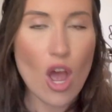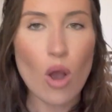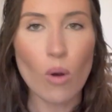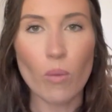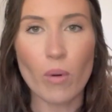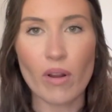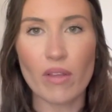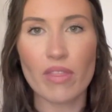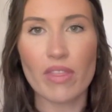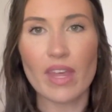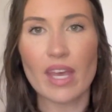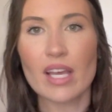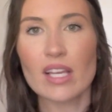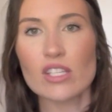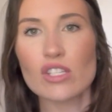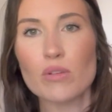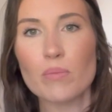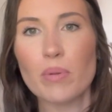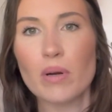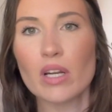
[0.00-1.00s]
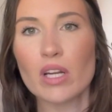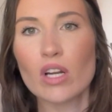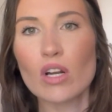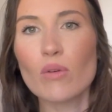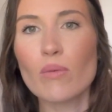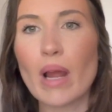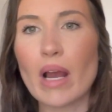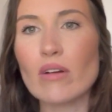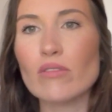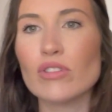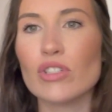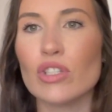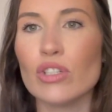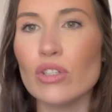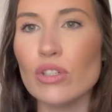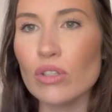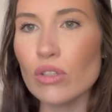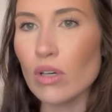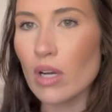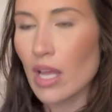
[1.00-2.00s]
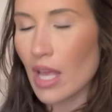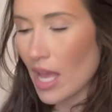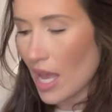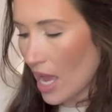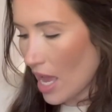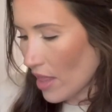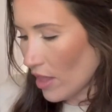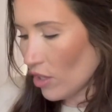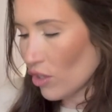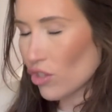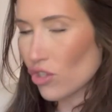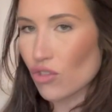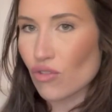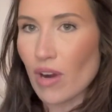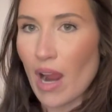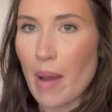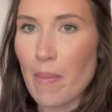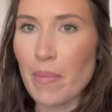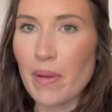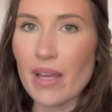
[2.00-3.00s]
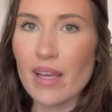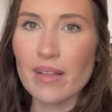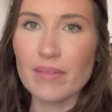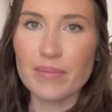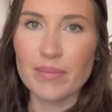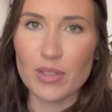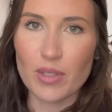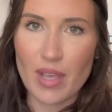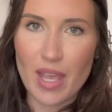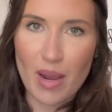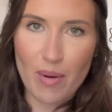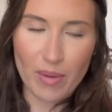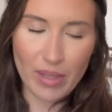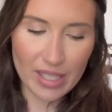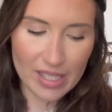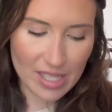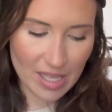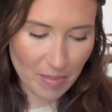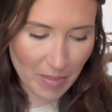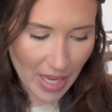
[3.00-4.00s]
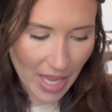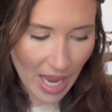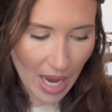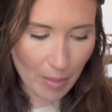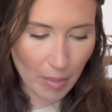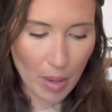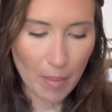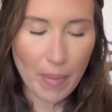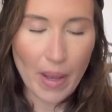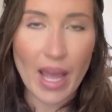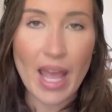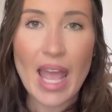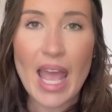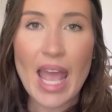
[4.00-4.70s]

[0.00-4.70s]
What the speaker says: Where this, you put it around you and then you strap it. You can't really see my camera, but